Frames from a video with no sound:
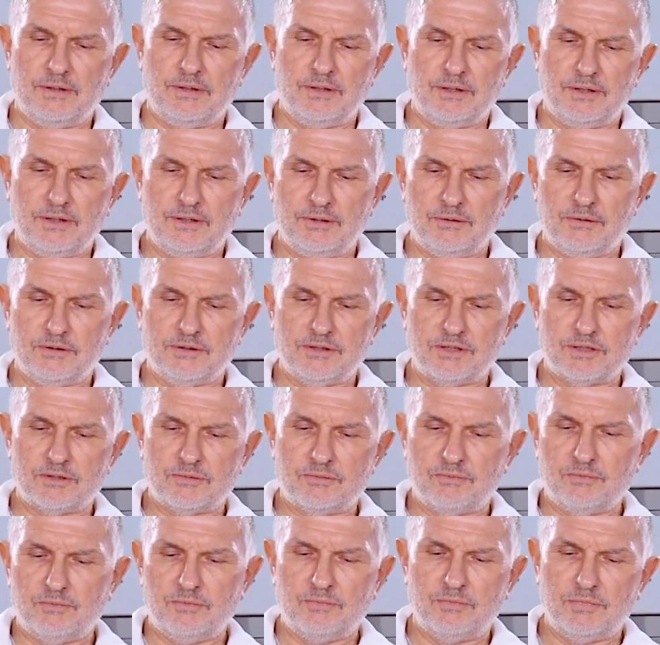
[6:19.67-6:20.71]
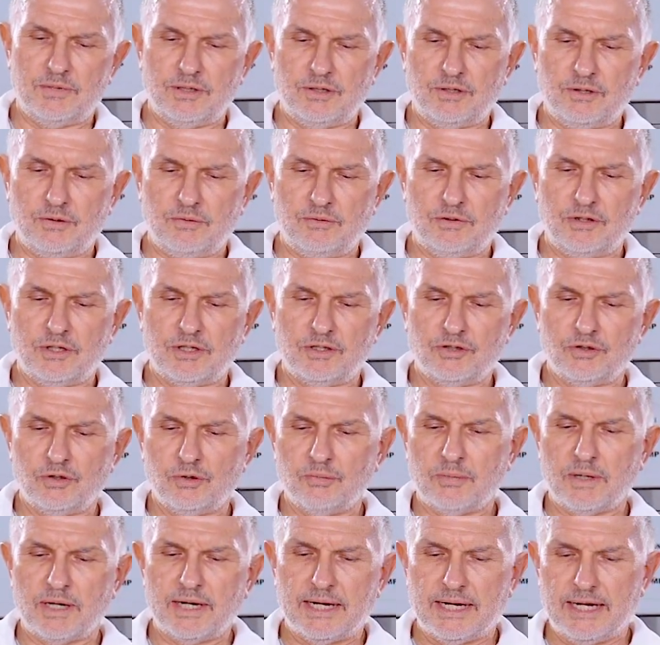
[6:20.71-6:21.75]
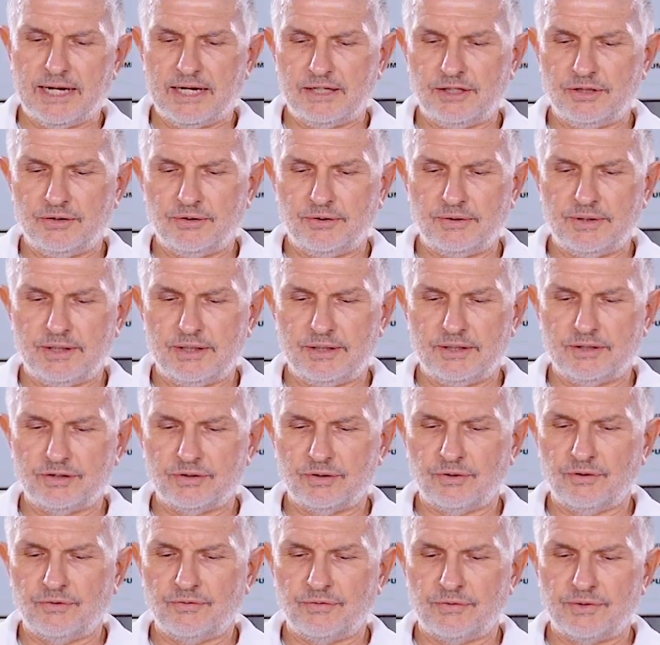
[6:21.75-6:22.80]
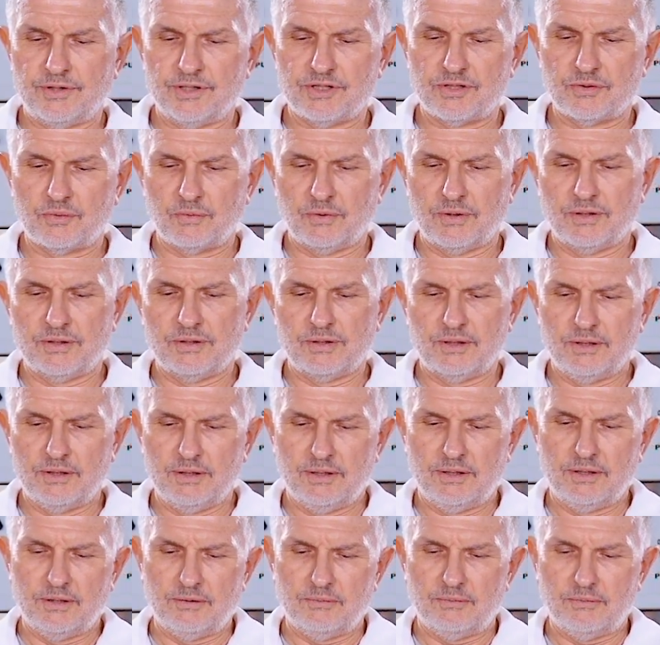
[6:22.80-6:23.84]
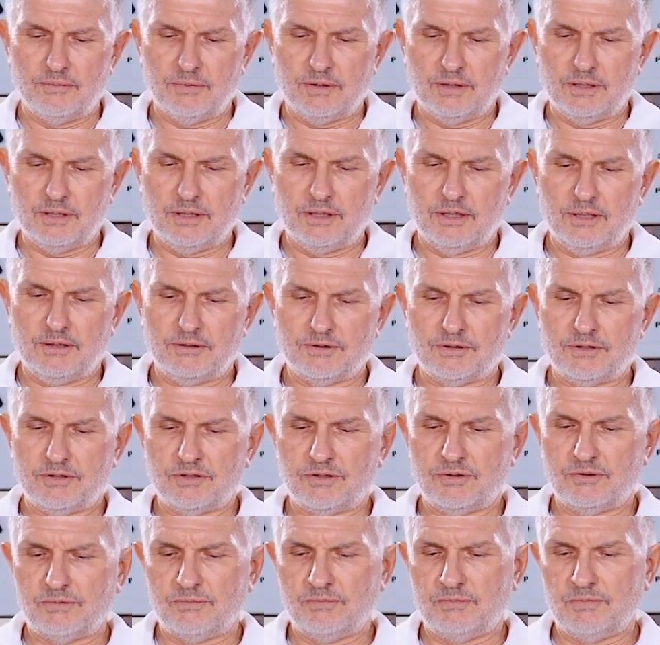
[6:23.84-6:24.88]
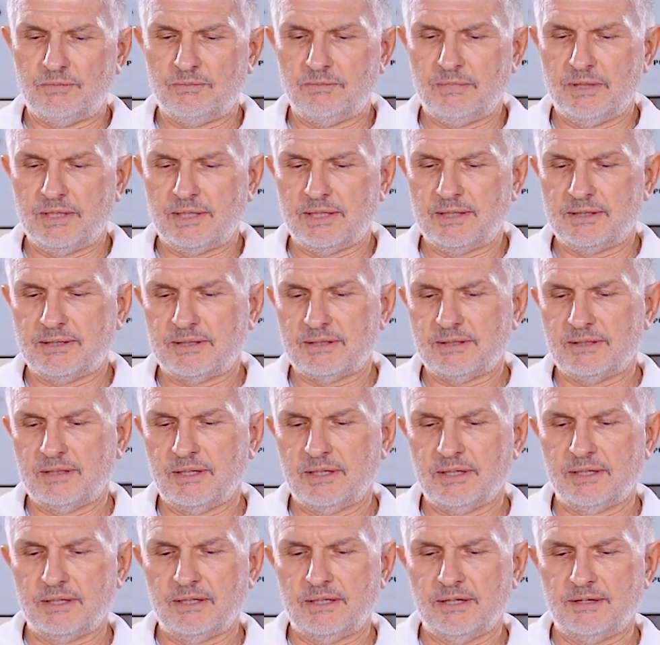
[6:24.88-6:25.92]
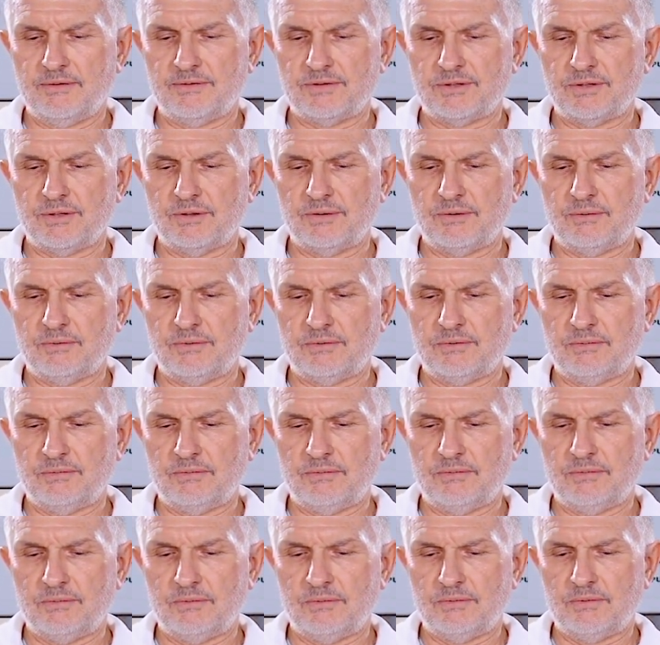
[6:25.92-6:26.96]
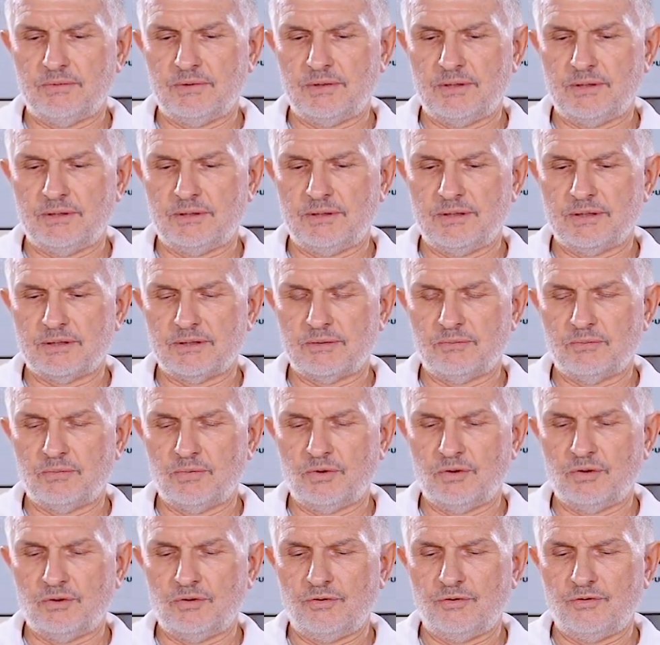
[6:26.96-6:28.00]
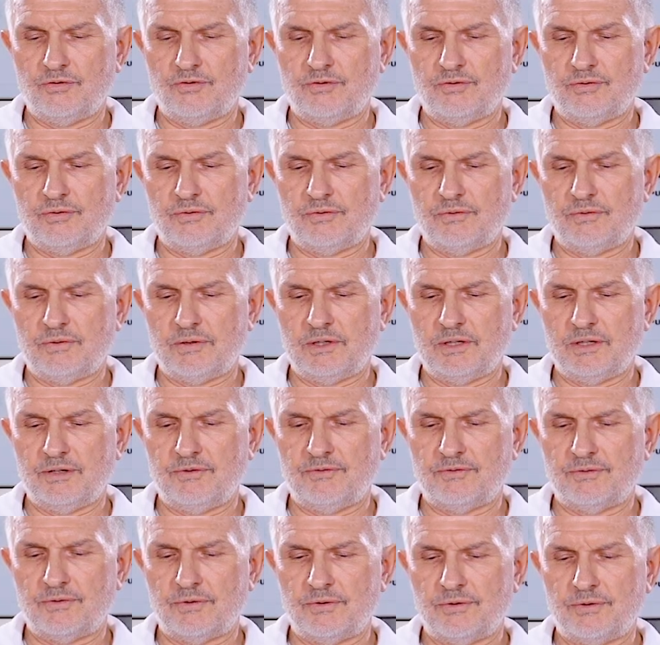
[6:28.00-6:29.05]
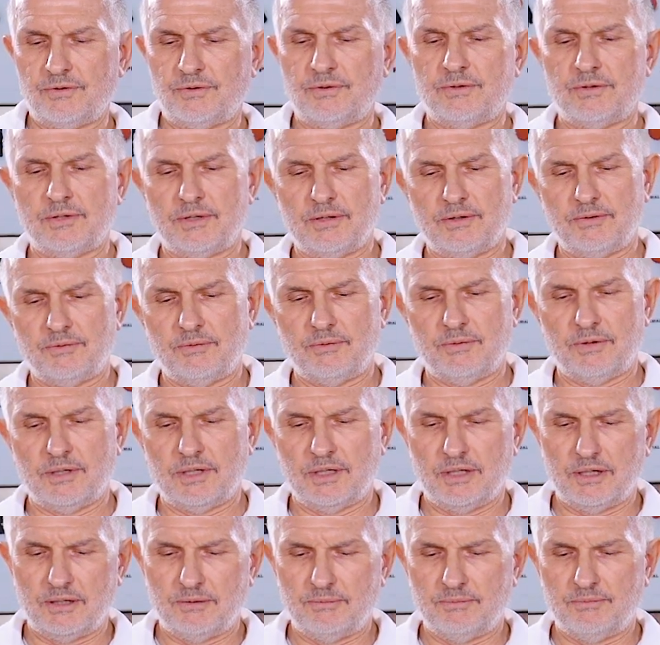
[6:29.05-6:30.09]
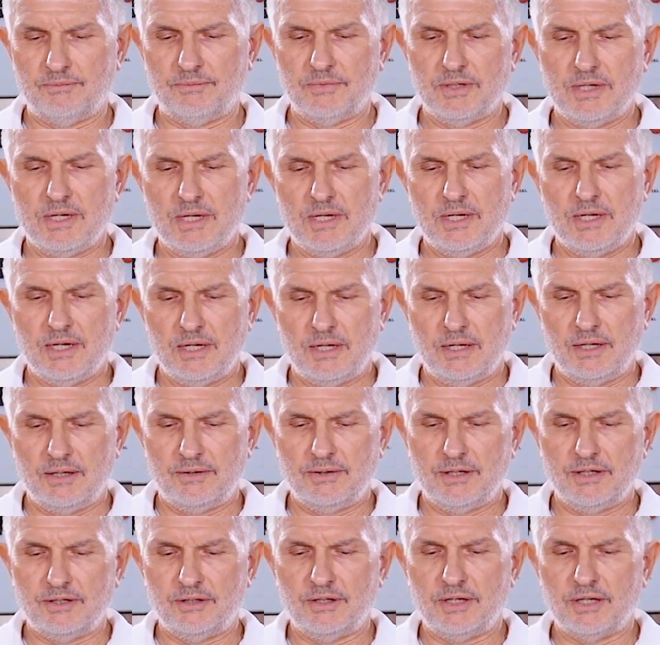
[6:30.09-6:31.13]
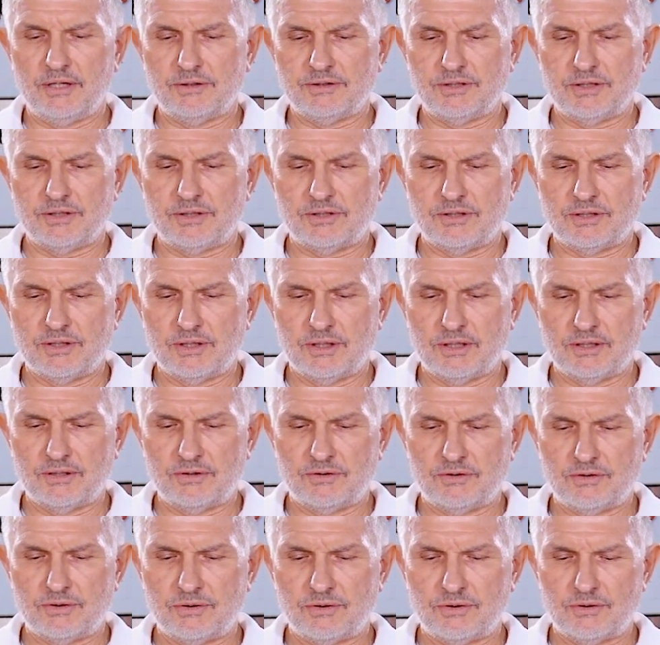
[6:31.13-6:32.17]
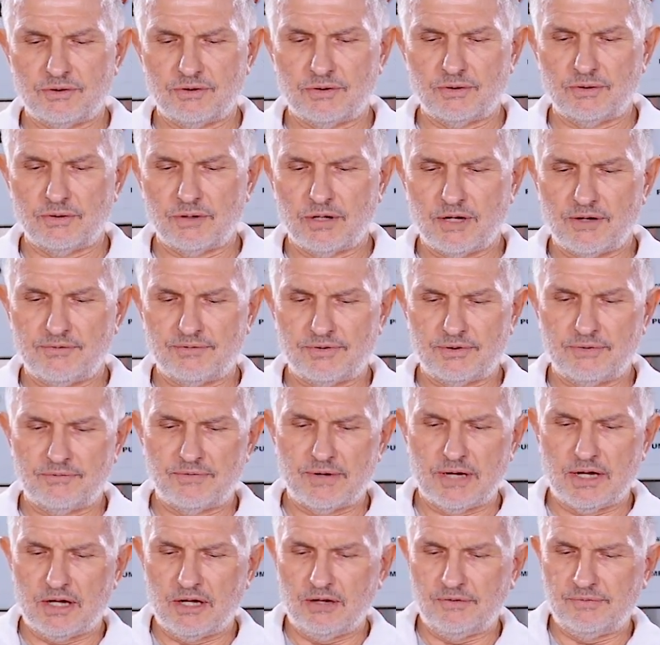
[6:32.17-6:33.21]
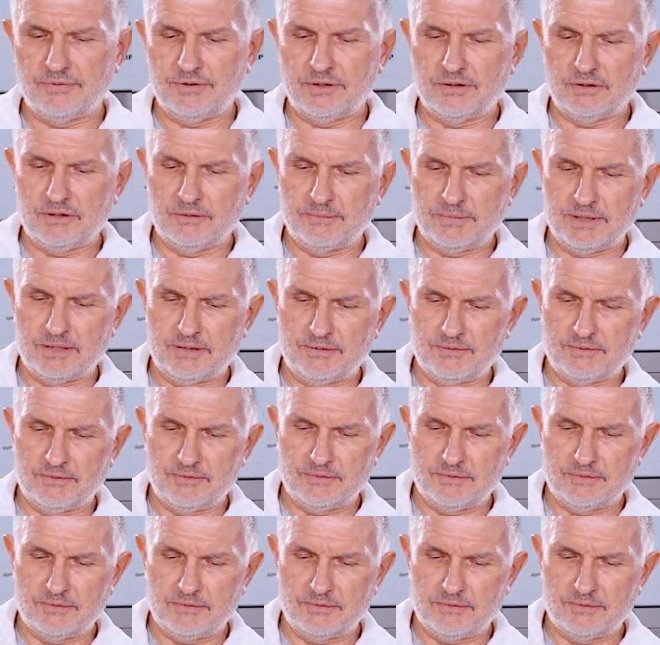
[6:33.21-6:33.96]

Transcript: and then just, you can do it by hand. You don't need a tool for this one. Just make it snug enough so it doesn't move any further. And then, just turn off the valve. Here, let me